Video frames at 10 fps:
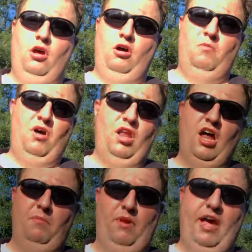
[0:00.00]
Um, a
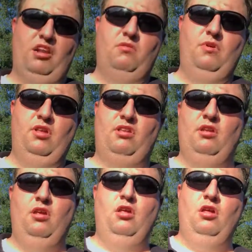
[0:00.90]
lot of
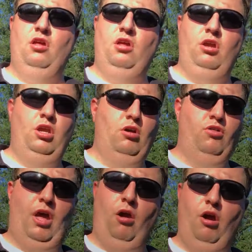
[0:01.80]
blacksmiths, you
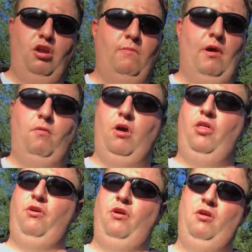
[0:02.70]
know, they argue about
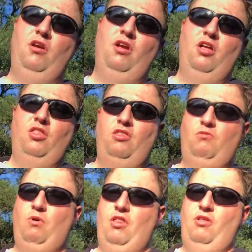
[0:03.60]
whether,
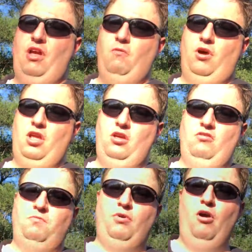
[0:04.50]
whether they want to
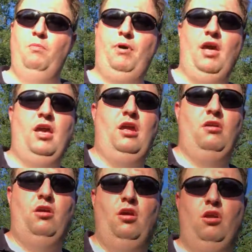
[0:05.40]
use
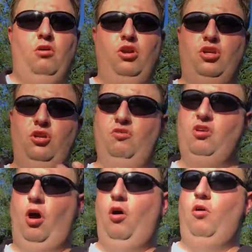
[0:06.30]
propane or you should use
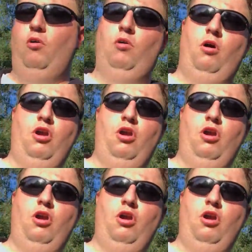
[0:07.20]
coal.